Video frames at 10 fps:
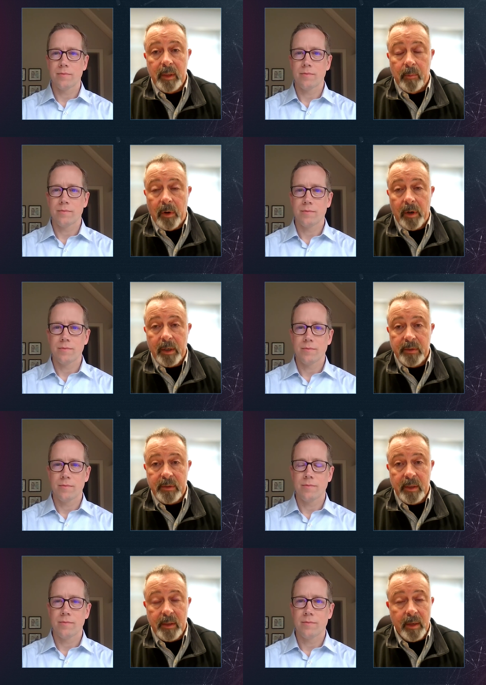Speaker 1: the
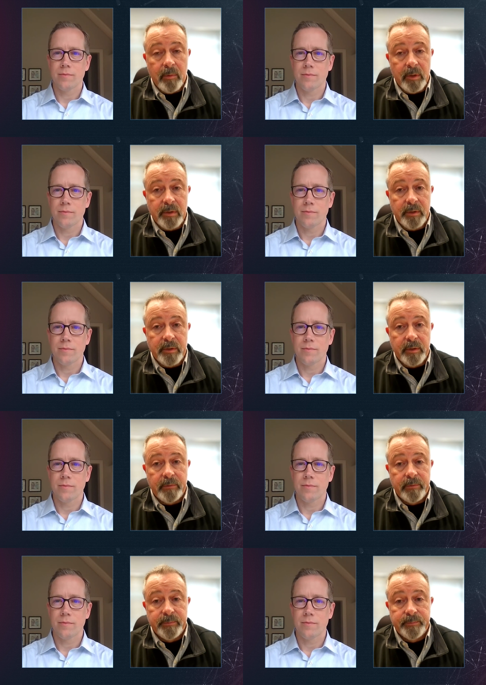markets that they wish to
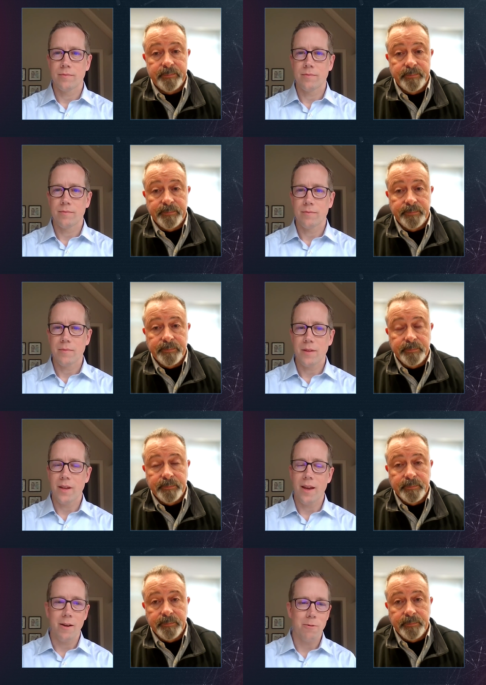serve.
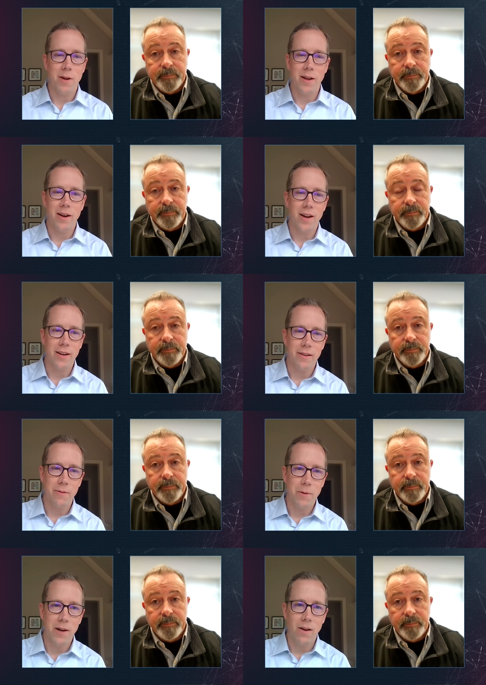
Speaker 2: Yeah, right on.
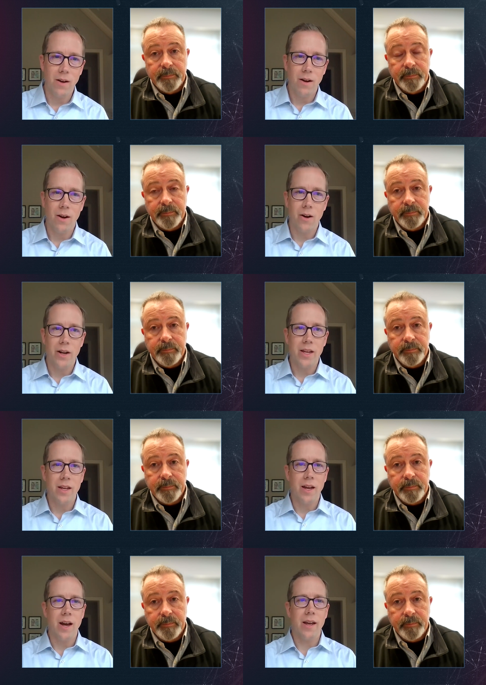Well,
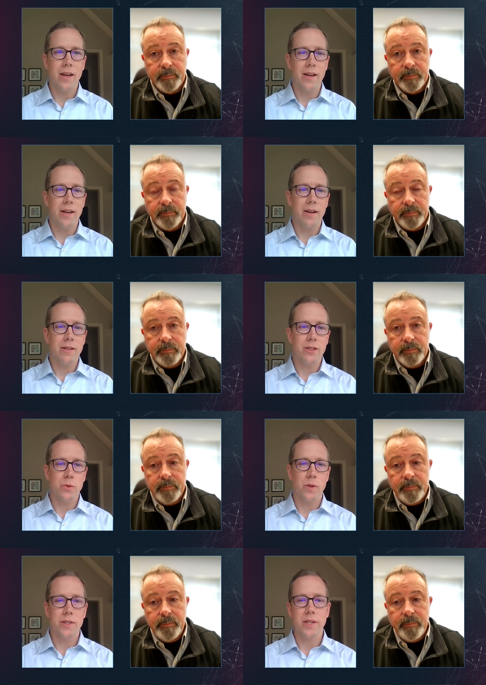Arnie, I
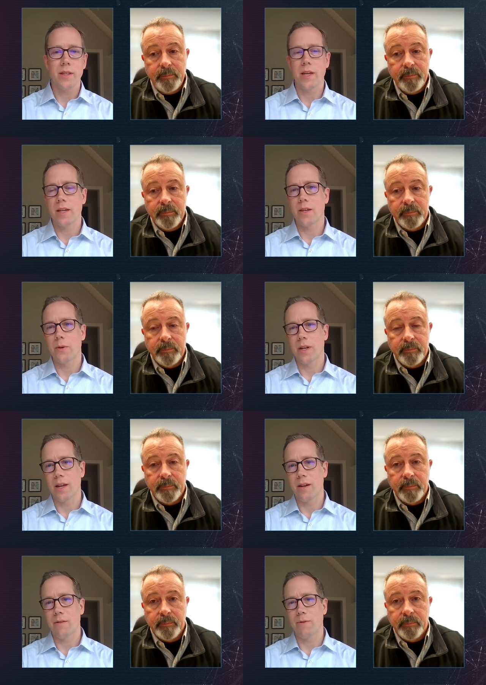just want to say thank you
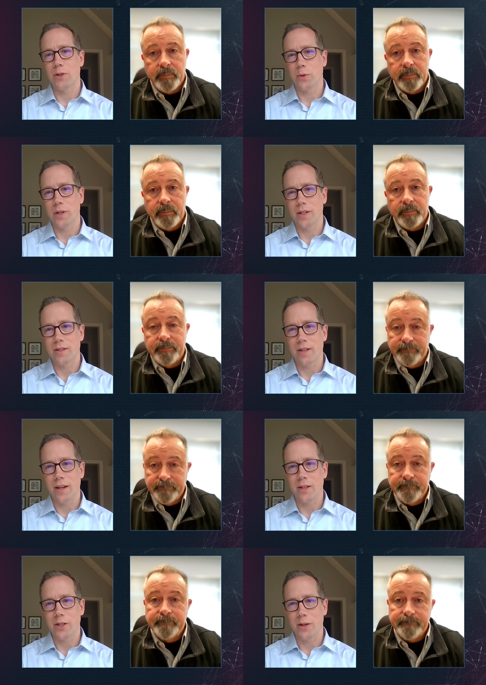again for joining us
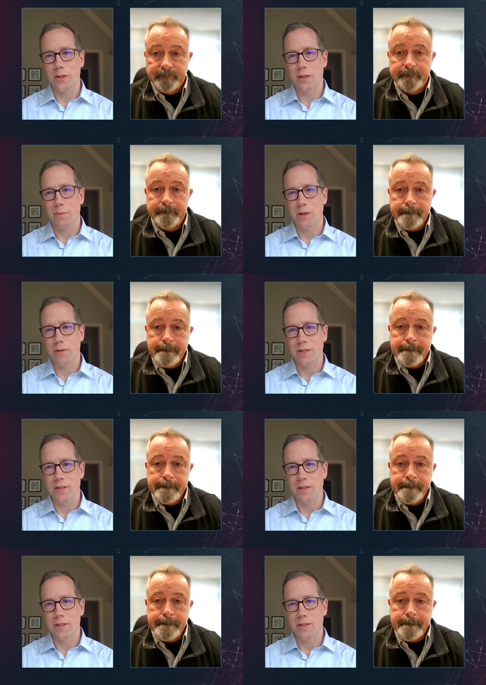today and sharing some of your